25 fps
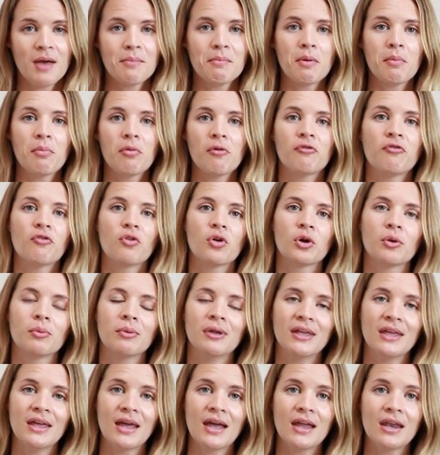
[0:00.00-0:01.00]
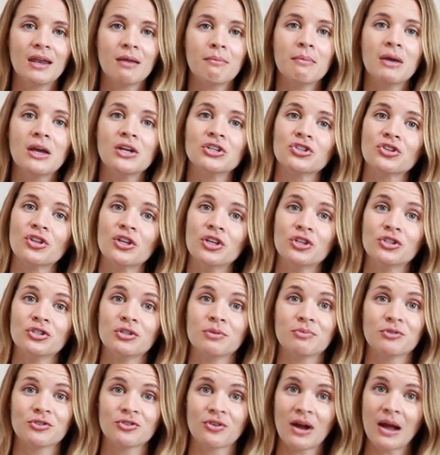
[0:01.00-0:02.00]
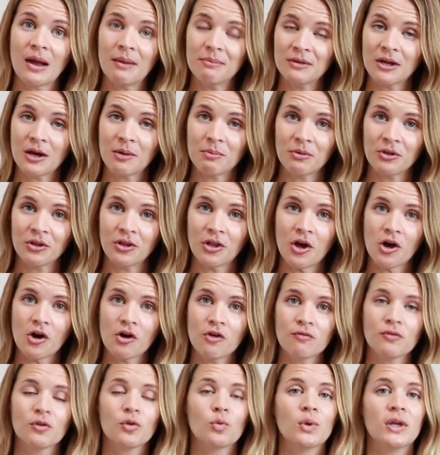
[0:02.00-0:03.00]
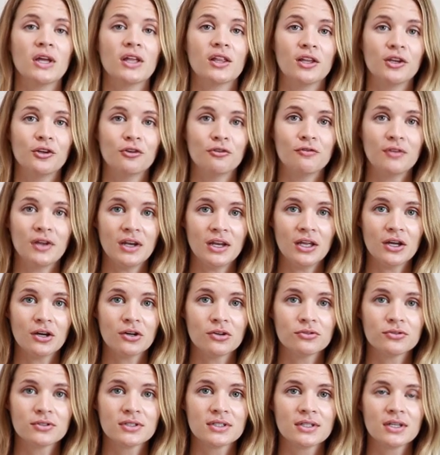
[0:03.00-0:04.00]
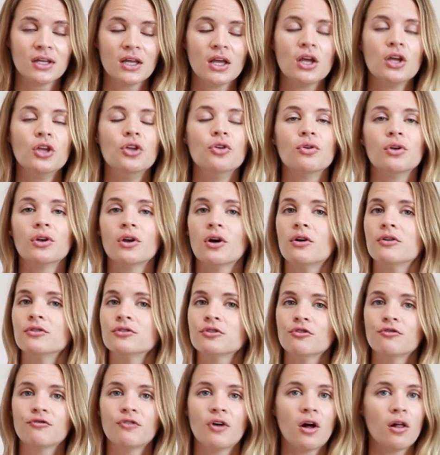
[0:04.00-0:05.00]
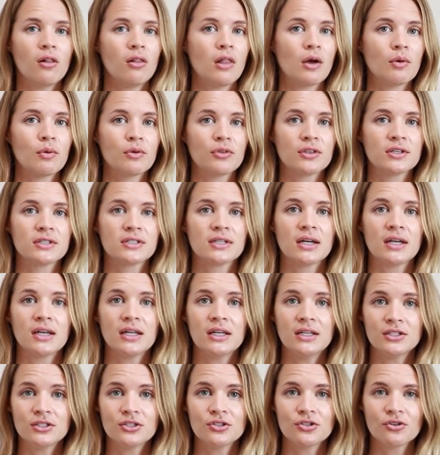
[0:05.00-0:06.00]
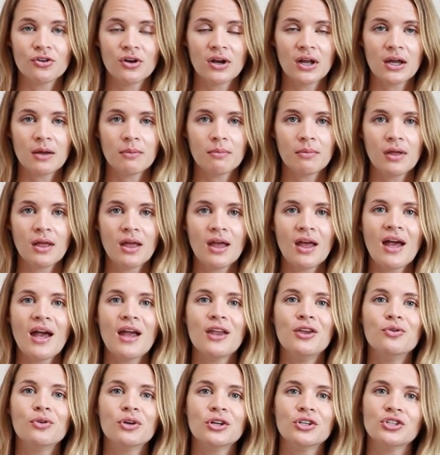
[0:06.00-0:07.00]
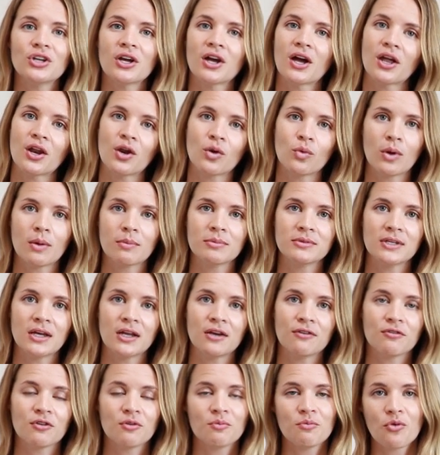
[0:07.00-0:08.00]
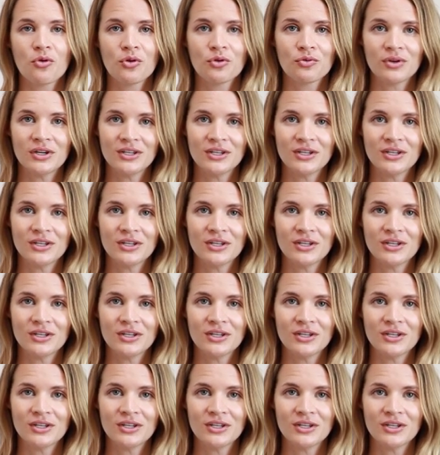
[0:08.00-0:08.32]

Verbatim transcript: But before we begin, make sure that you subscribe down below for weekly new videos. You can also follow along with us on Instagram, and you can check out our website for more